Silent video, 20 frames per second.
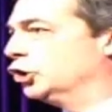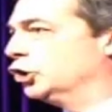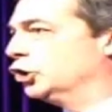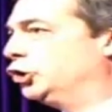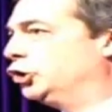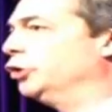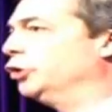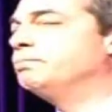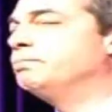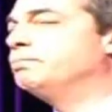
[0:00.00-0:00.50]

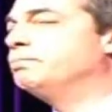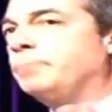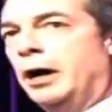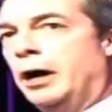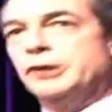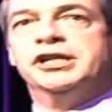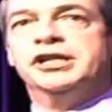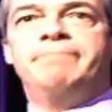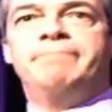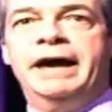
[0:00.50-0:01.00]
What a good,
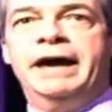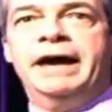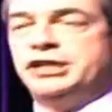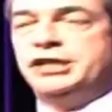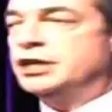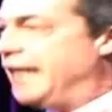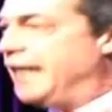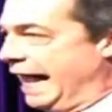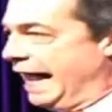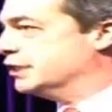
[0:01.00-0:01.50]
positive
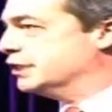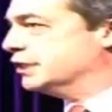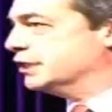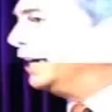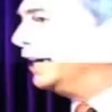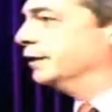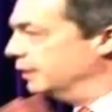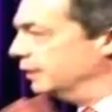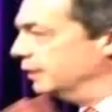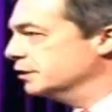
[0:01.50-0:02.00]
message that
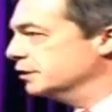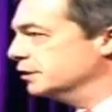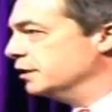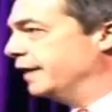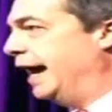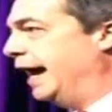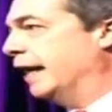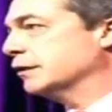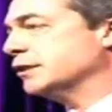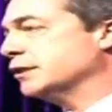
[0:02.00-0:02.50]
sent
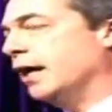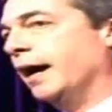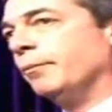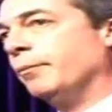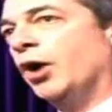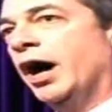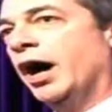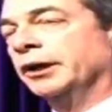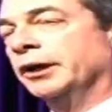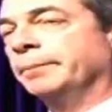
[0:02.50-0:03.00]
to the
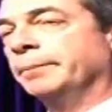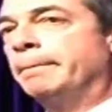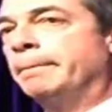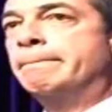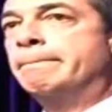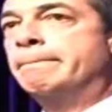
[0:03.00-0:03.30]
outside world.